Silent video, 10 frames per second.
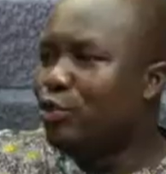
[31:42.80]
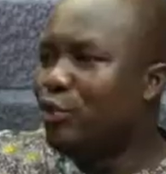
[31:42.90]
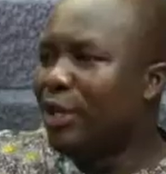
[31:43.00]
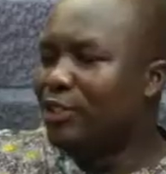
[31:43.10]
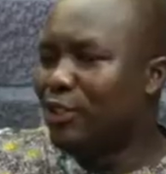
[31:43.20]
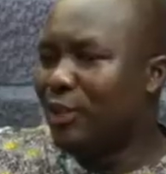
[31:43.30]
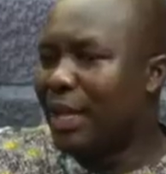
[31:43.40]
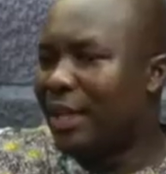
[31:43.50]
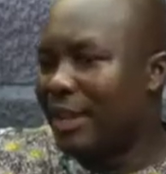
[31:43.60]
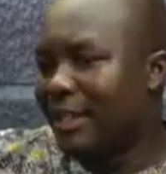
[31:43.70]
ensure that
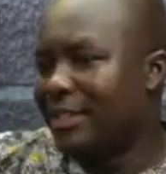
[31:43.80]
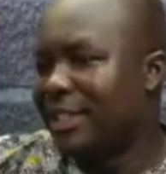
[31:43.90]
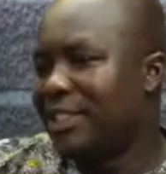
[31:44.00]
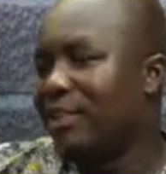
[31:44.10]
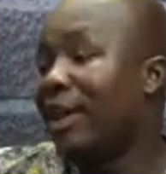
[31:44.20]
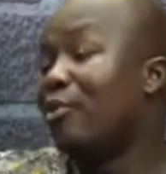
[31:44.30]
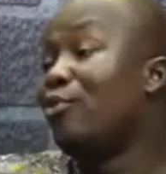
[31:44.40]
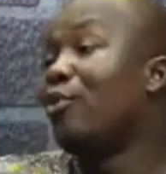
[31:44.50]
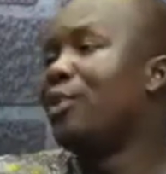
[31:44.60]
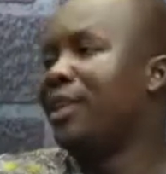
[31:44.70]
as the children are
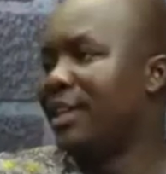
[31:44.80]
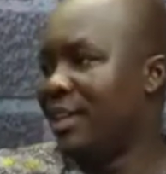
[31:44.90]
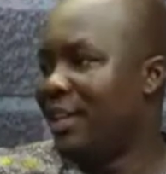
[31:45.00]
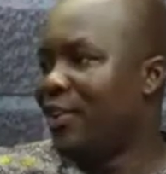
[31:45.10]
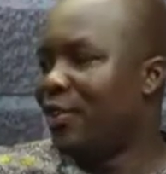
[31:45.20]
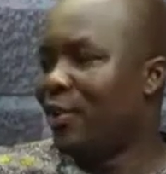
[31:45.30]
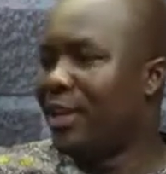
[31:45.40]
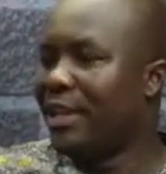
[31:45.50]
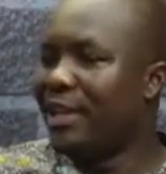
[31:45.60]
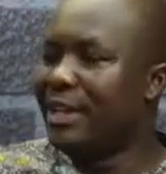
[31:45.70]
growing,
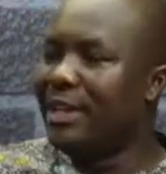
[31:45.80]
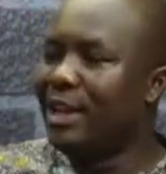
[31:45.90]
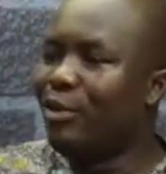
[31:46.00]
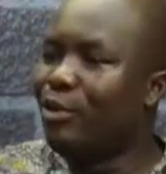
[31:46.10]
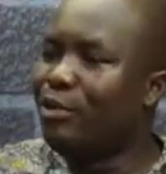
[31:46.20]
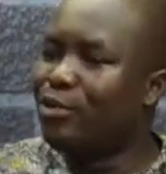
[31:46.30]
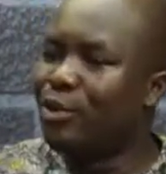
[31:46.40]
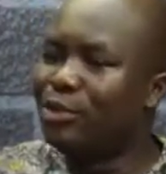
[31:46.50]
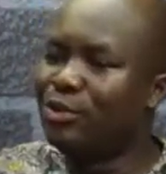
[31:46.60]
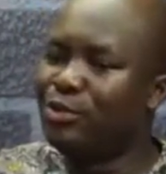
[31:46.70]
okay, they are not going
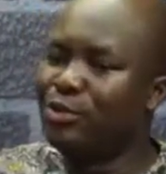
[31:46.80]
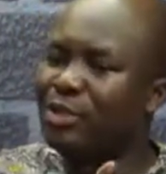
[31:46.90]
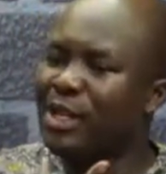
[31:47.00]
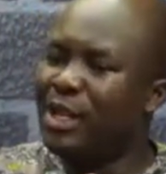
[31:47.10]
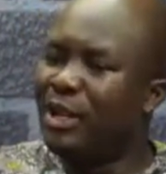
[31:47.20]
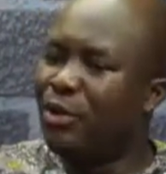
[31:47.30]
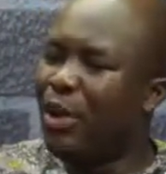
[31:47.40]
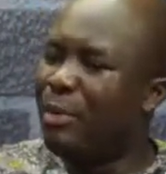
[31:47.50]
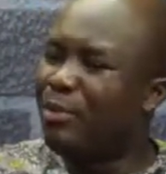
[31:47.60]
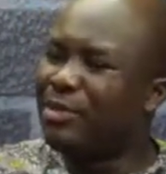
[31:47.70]
to go
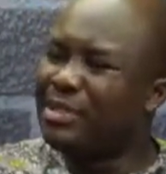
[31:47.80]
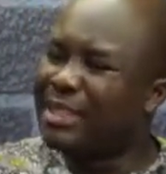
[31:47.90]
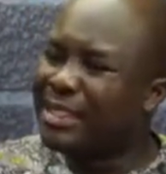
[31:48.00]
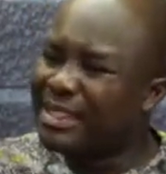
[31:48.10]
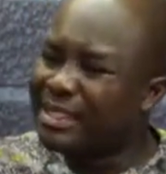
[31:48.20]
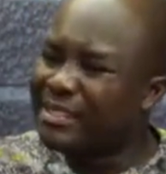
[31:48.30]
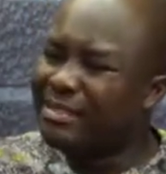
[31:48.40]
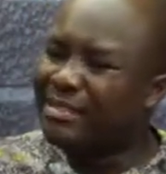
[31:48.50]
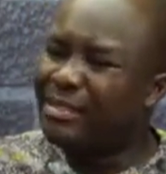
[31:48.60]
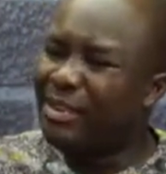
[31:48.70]
up with certain
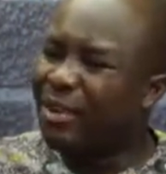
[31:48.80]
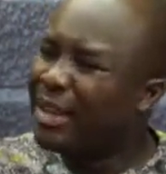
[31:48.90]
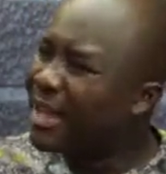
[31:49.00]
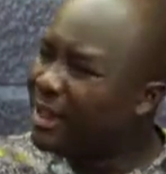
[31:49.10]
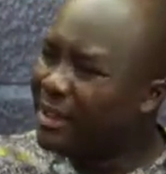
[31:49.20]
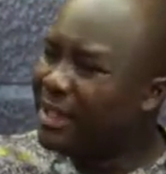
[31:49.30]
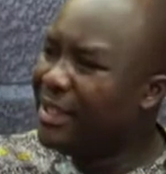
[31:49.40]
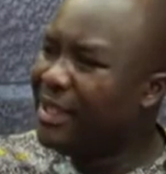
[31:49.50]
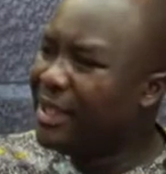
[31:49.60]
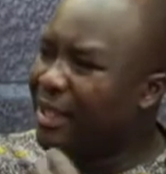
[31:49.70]
unhealthy
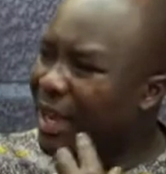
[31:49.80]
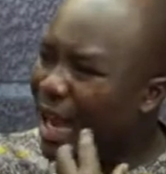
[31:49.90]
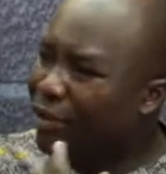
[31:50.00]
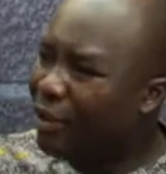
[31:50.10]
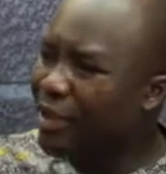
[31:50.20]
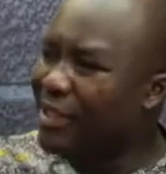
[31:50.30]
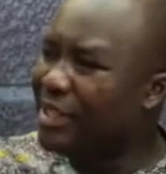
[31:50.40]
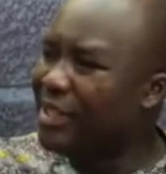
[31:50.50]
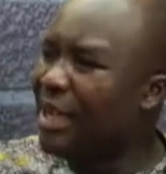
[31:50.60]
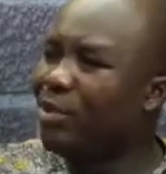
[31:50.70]
ideologies
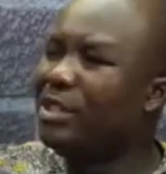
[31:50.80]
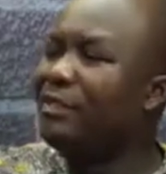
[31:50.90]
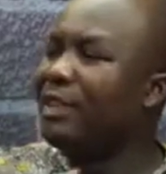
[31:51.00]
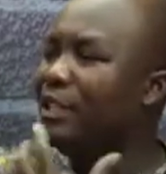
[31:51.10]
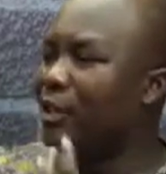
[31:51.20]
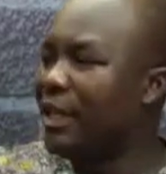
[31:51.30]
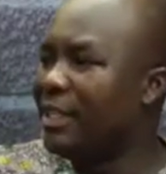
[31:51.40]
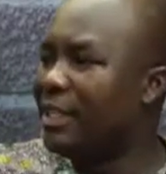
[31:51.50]
that will eventually,